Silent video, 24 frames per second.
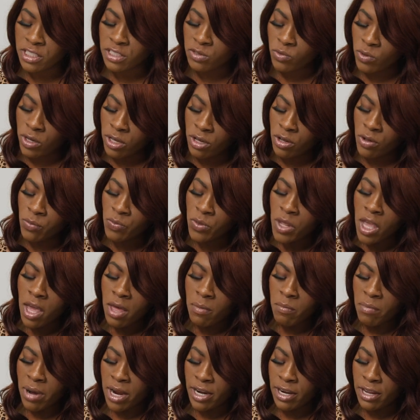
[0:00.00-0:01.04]
as well.
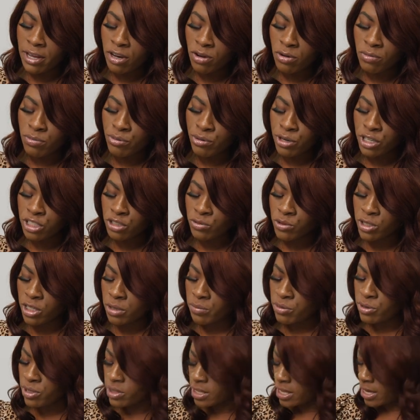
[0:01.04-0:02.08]
My nail brush, we're going to put